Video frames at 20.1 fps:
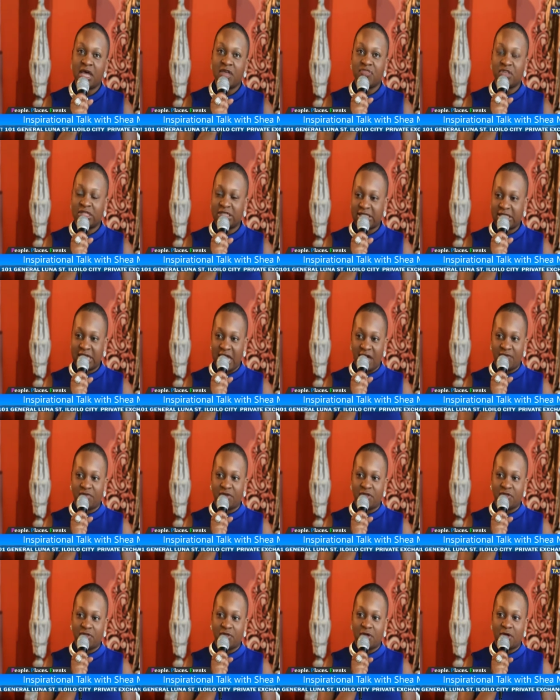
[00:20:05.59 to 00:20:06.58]
the
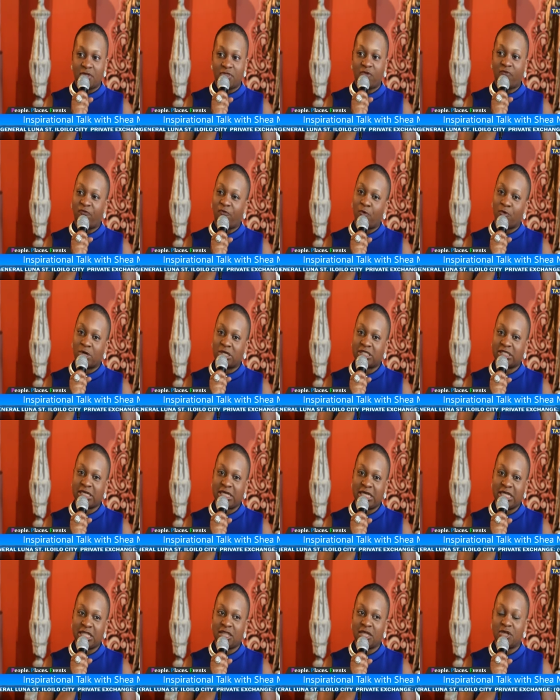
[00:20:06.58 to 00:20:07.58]
7th the
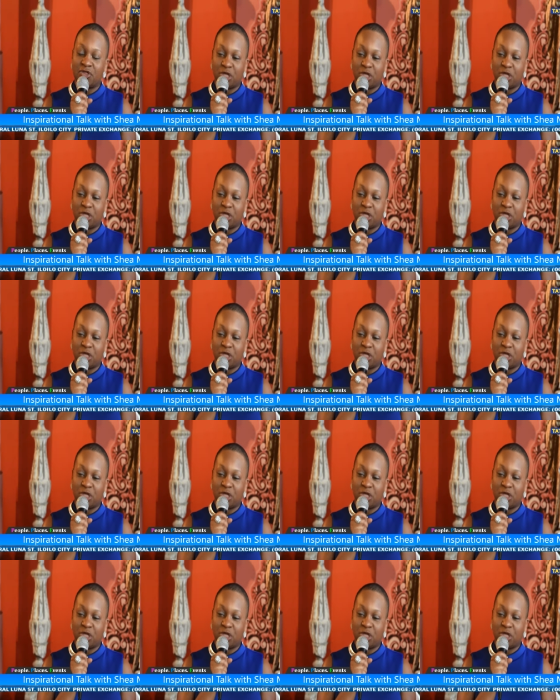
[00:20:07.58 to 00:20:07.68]
14th